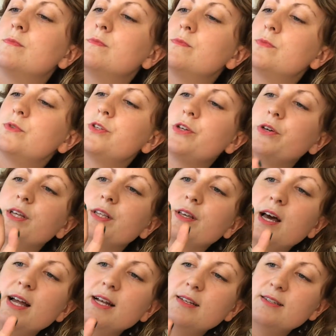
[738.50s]
So you can
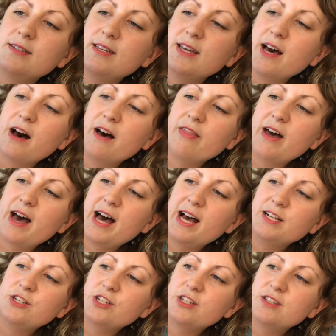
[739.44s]
kind of see how the
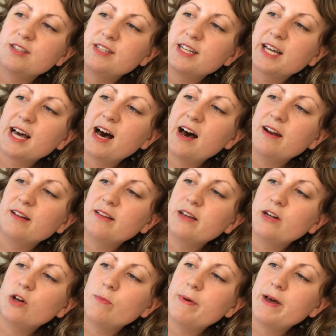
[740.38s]
edges stick out a
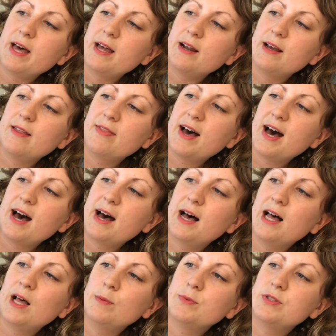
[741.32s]
little bit, and that
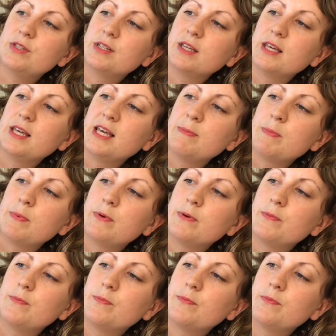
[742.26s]
helps to keep
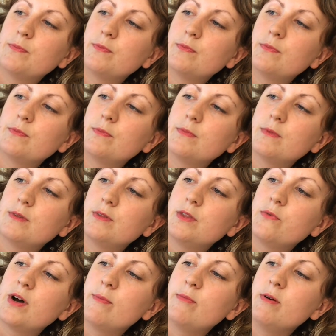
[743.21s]

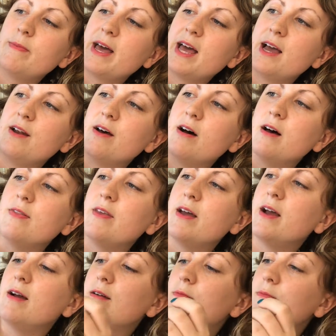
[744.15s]
the rubber band on
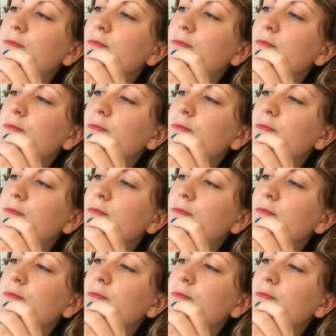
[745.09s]
there.